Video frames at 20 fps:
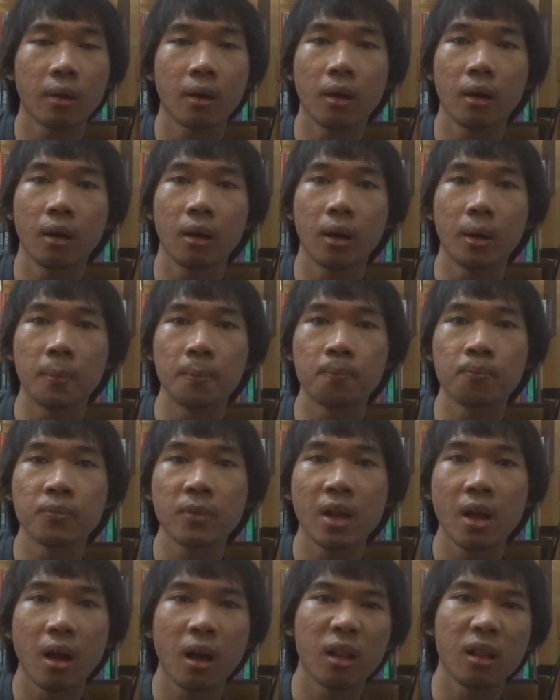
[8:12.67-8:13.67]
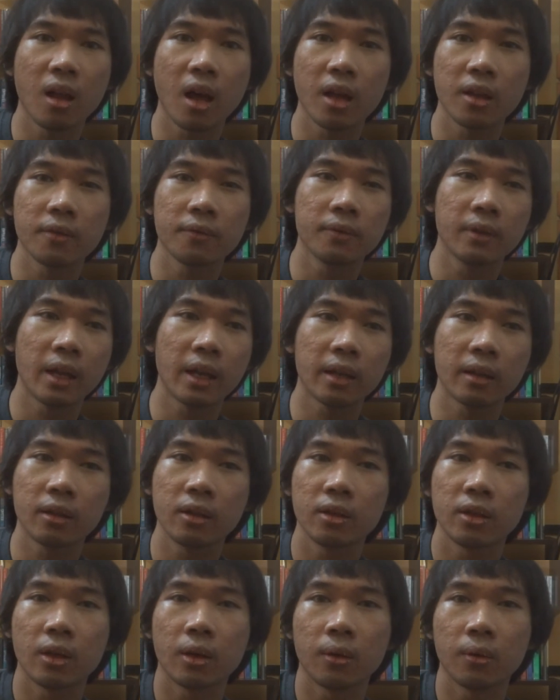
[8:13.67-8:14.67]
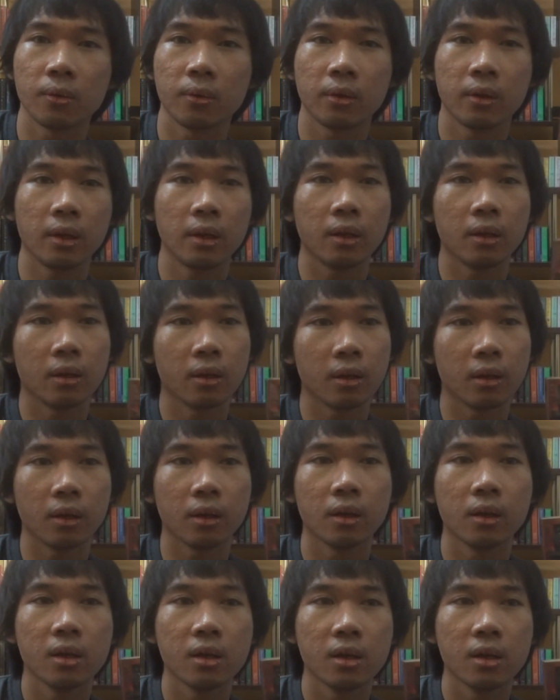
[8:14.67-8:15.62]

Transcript: A lot of, like, you know, the